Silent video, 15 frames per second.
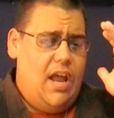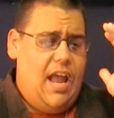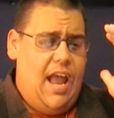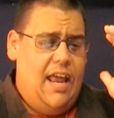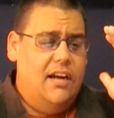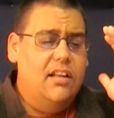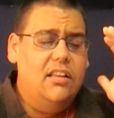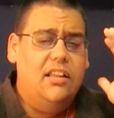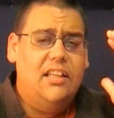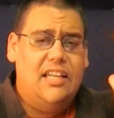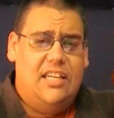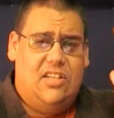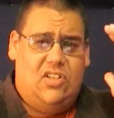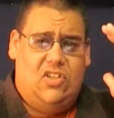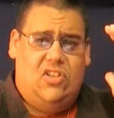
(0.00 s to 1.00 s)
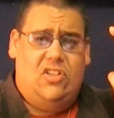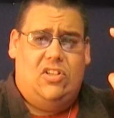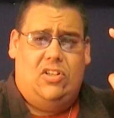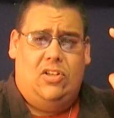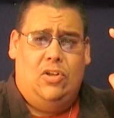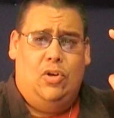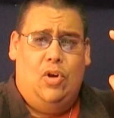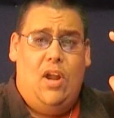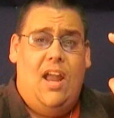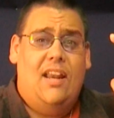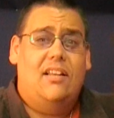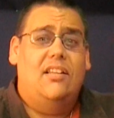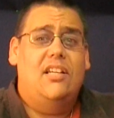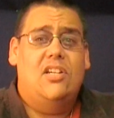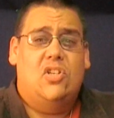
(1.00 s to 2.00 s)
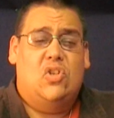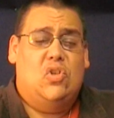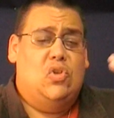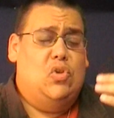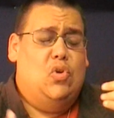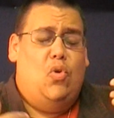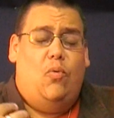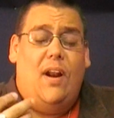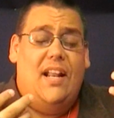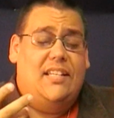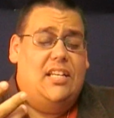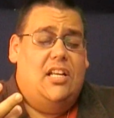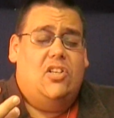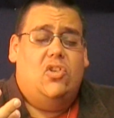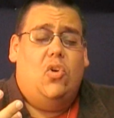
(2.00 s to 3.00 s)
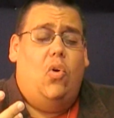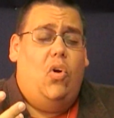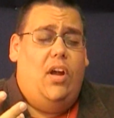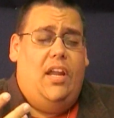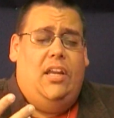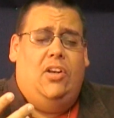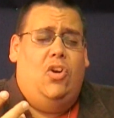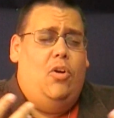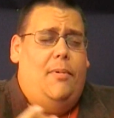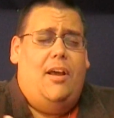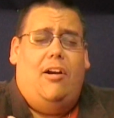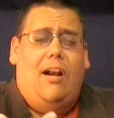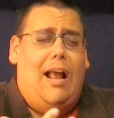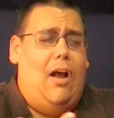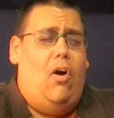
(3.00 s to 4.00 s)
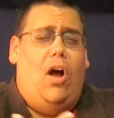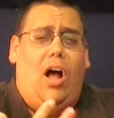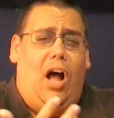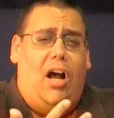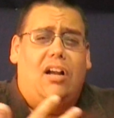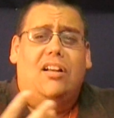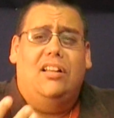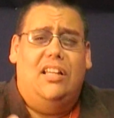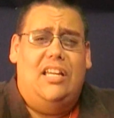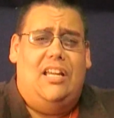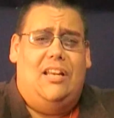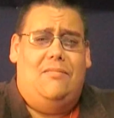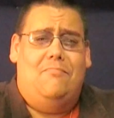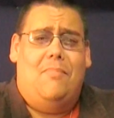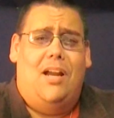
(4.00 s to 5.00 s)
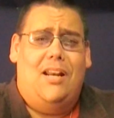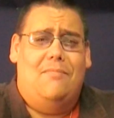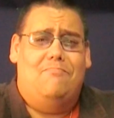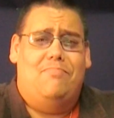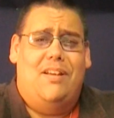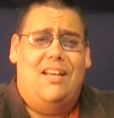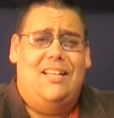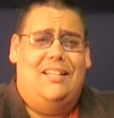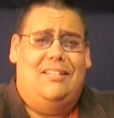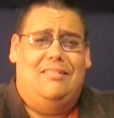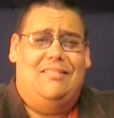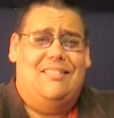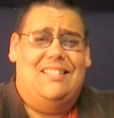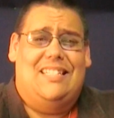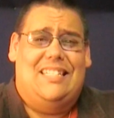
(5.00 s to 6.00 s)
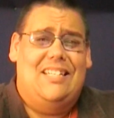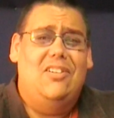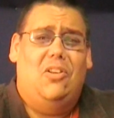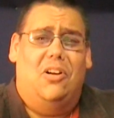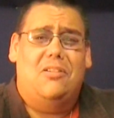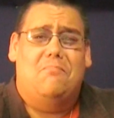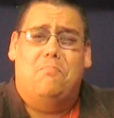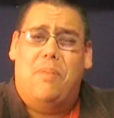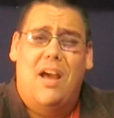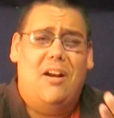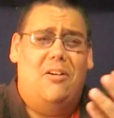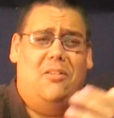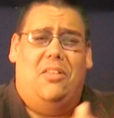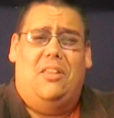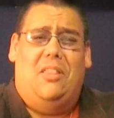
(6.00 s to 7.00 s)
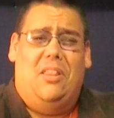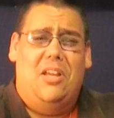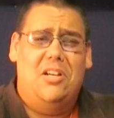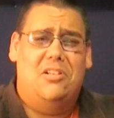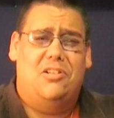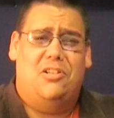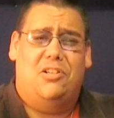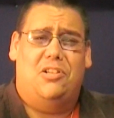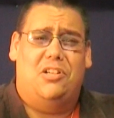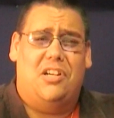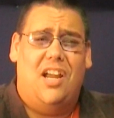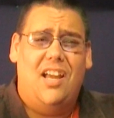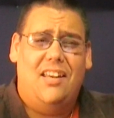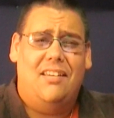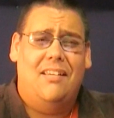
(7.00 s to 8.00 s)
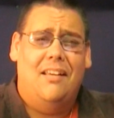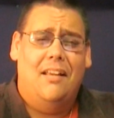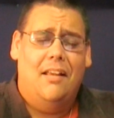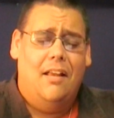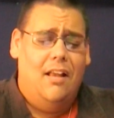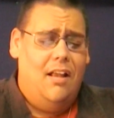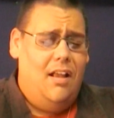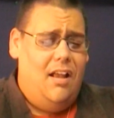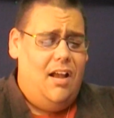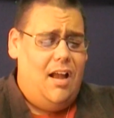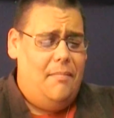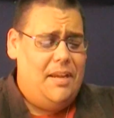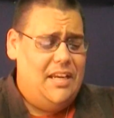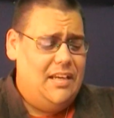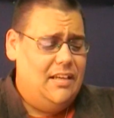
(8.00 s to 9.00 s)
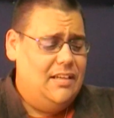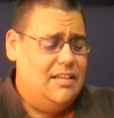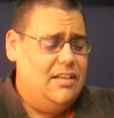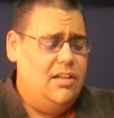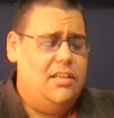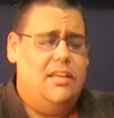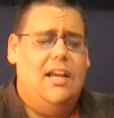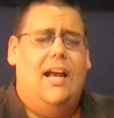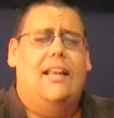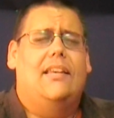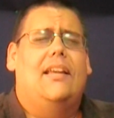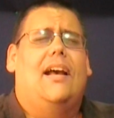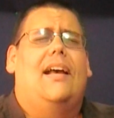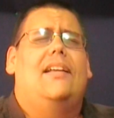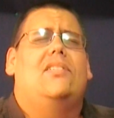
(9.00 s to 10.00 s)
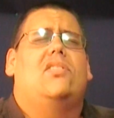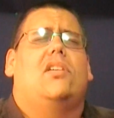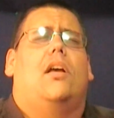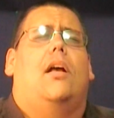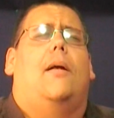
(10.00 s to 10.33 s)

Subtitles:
at least Ratatoing, no matter how ugly it might have been, still looked better than this shit. I mean, good God, guys.